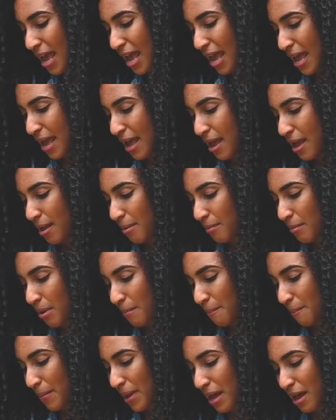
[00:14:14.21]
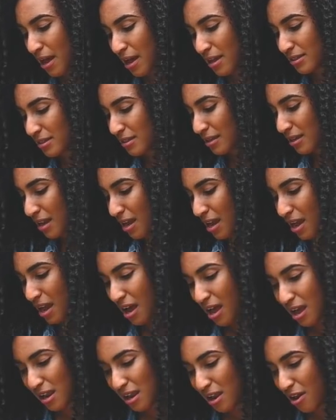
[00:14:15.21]
But
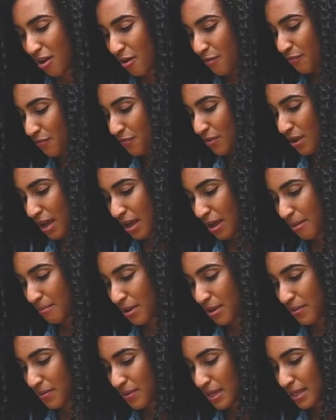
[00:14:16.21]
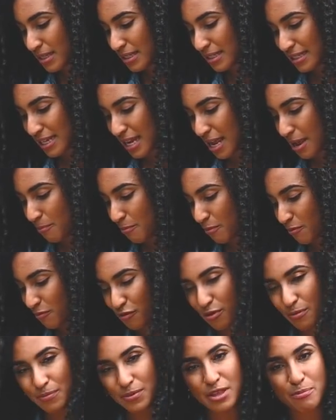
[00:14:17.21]
I love the slip
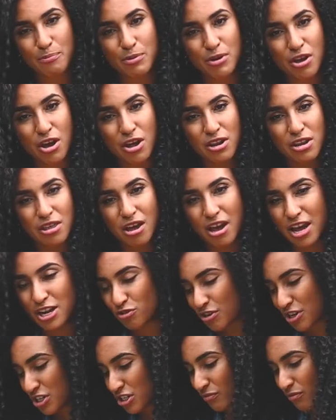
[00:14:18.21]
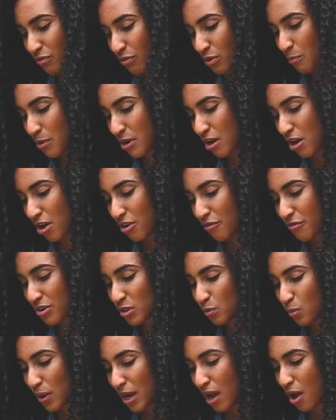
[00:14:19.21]
from the banana, the hydration from the banana
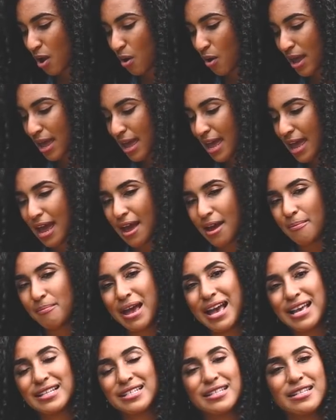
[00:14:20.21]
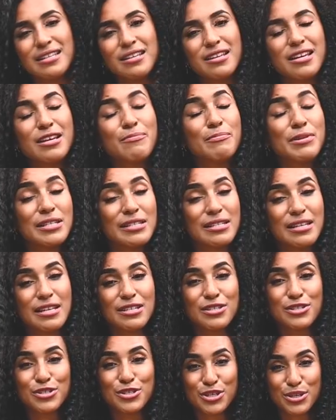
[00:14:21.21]
as well, as the
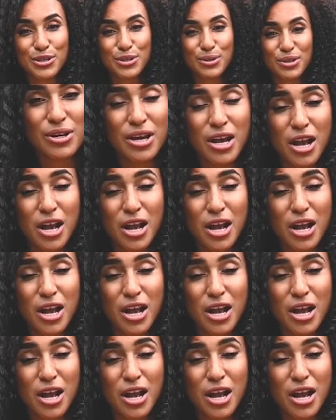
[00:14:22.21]
hibiscus too.